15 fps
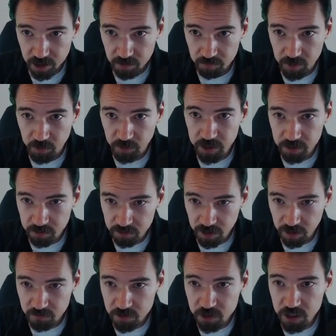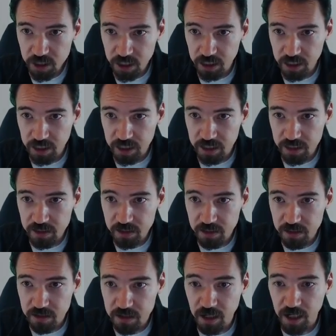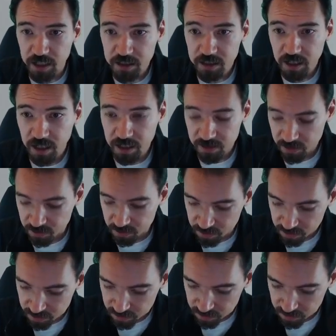but we do know g is not constant